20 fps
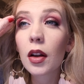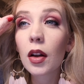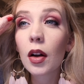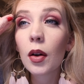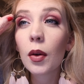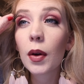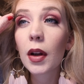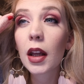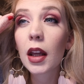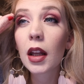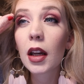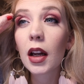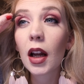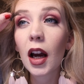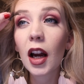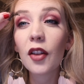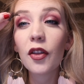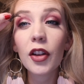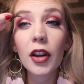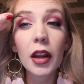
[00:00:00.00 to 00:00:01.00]
Go in.
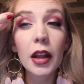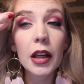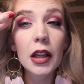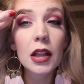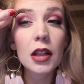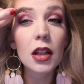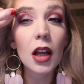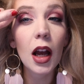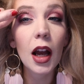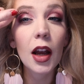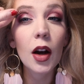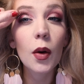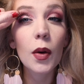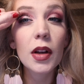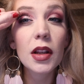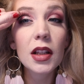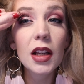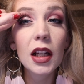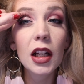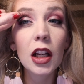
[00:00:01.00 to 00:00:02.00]
I feel like I
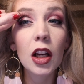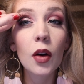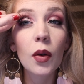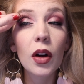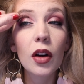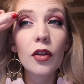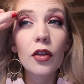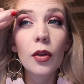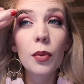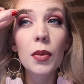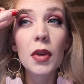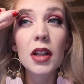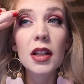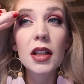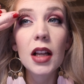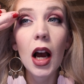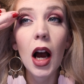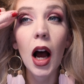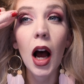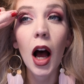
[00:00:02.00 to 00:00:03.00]
always kind of go in from the
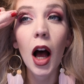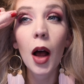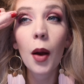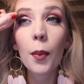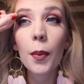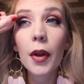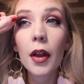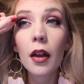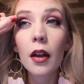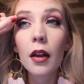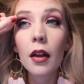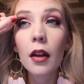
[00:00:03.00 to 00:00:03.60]
top.